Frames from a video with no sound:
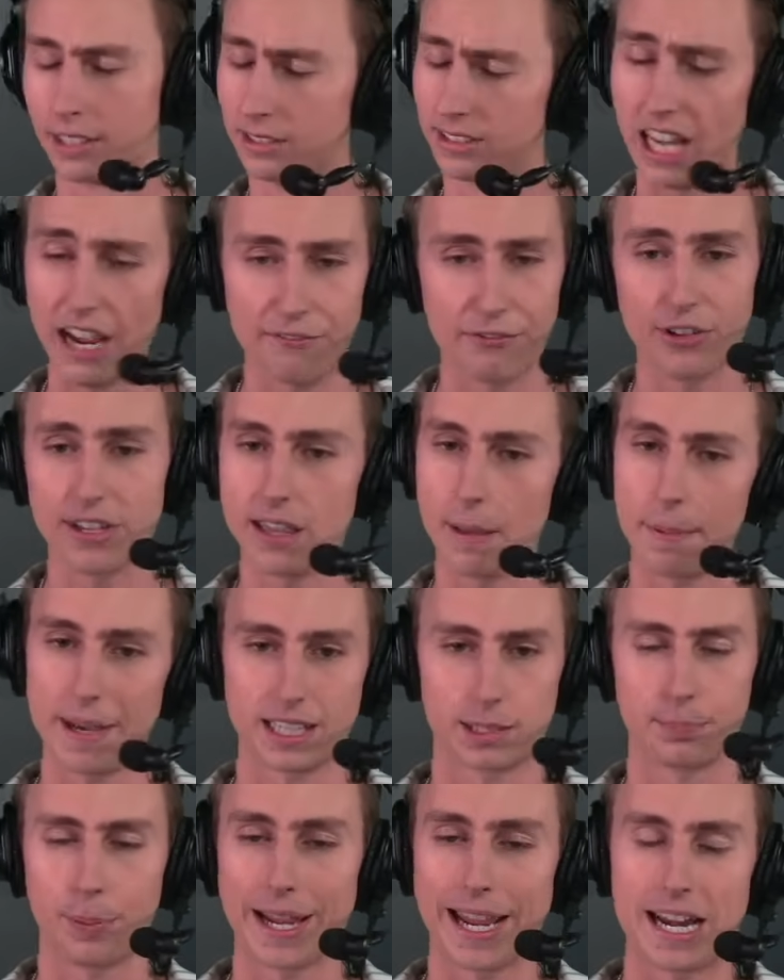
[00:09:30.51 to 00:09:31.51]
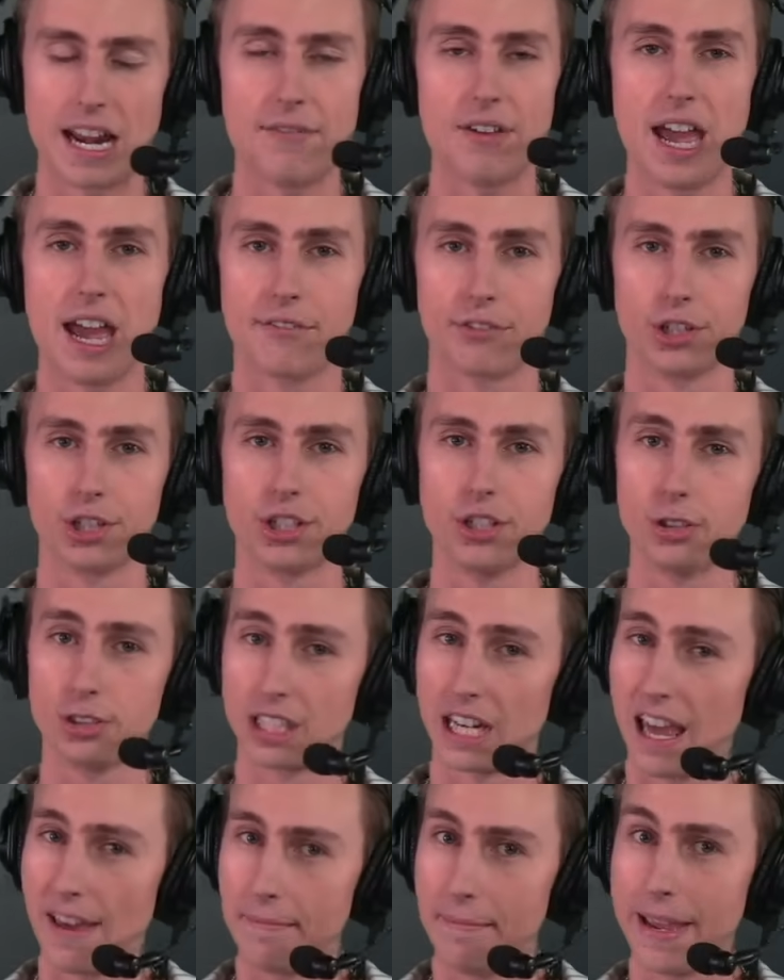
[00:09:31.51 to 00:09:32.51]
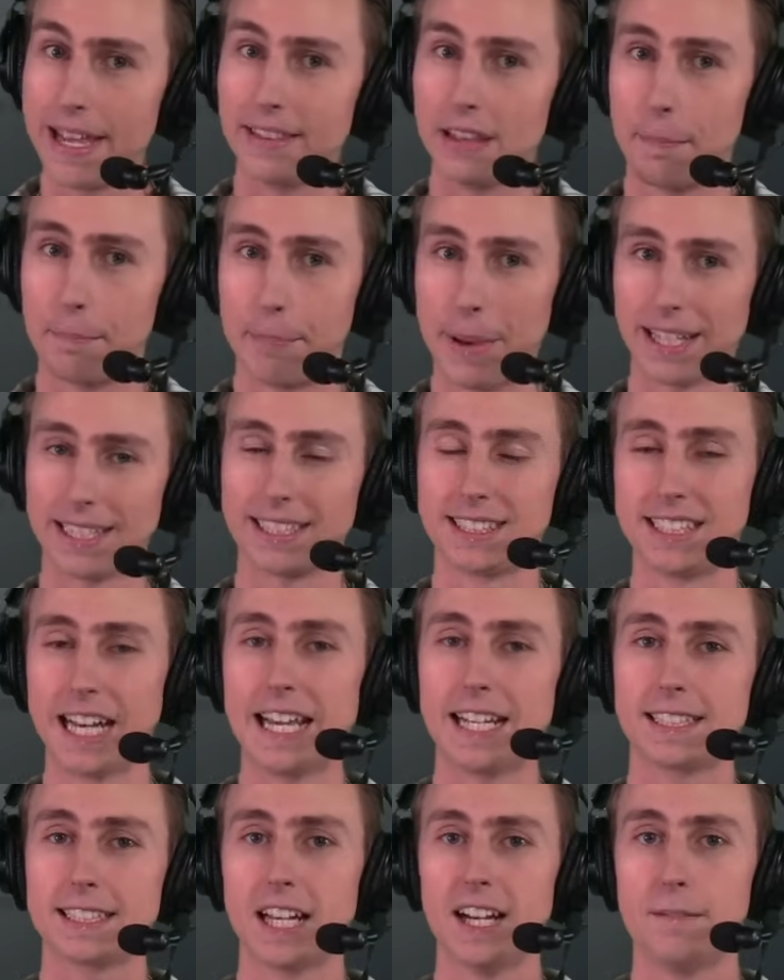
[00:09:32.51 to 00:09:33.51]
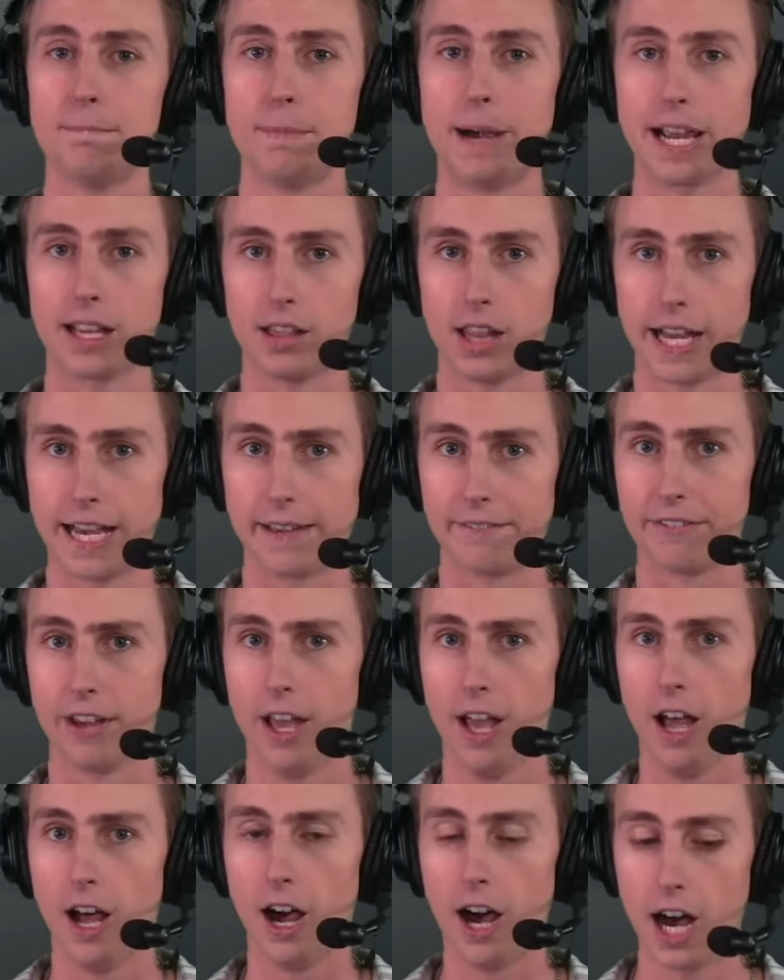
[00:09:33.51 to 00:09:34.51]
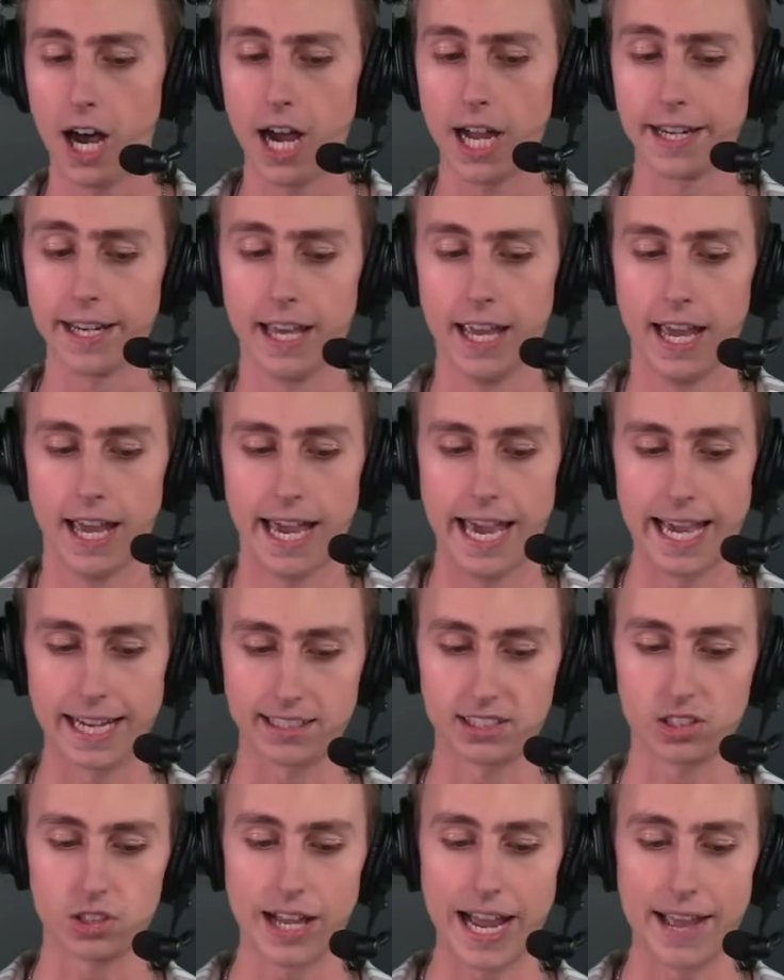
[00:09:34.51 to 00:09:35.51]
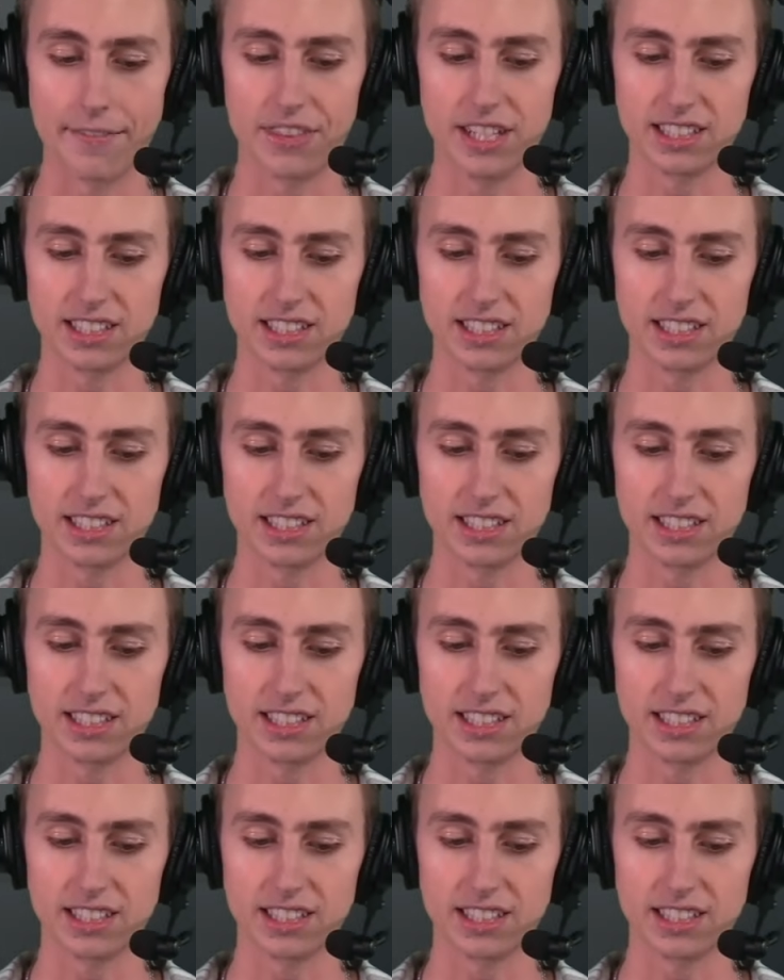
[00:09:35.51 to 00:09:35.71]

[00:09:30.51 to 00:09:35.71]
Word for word: Definitely the best pan I've ever used, and I've made the best steaks of my life on HexClad.